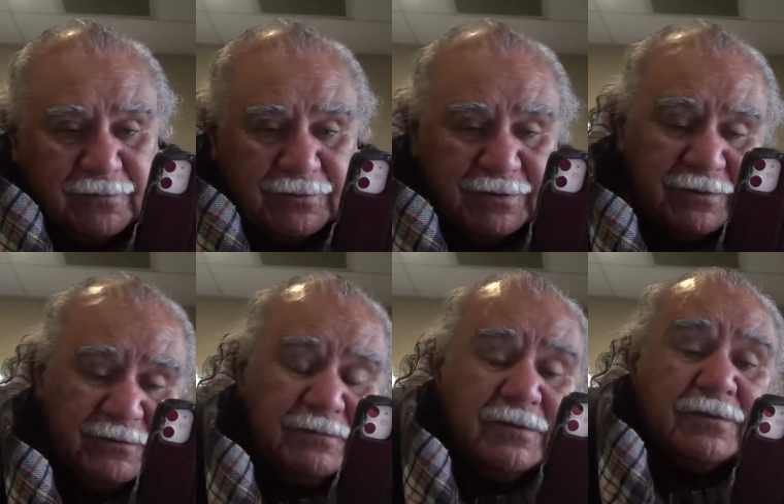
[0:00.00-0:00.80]

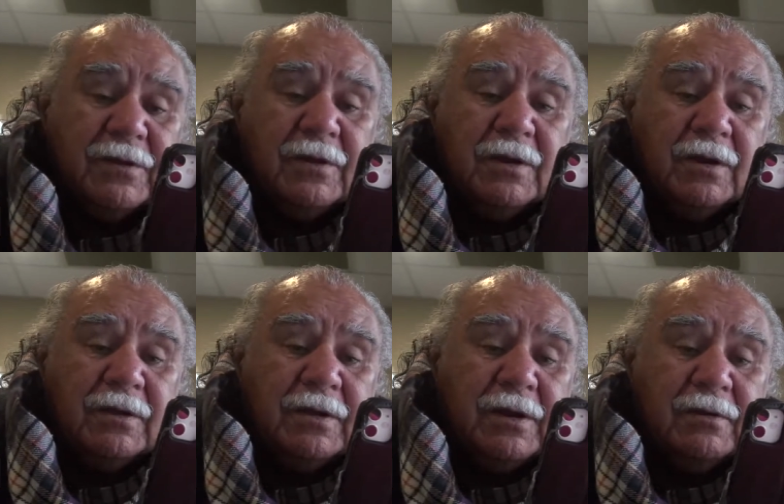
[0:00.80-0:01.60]
forties with.
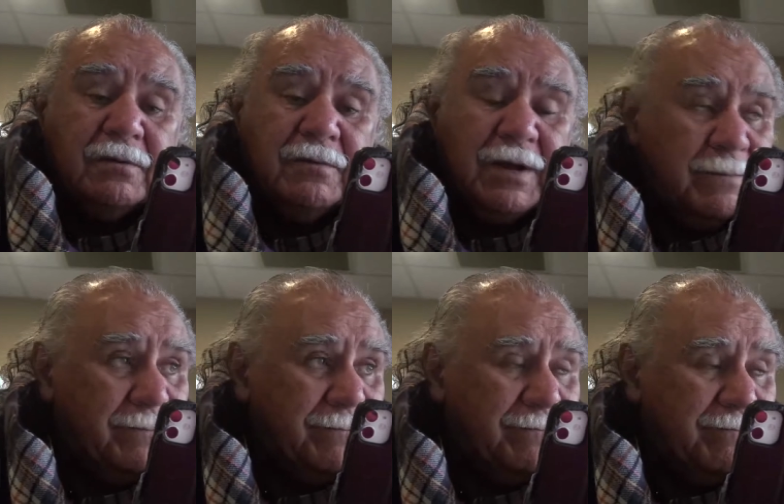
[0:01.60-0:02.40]
You know, um,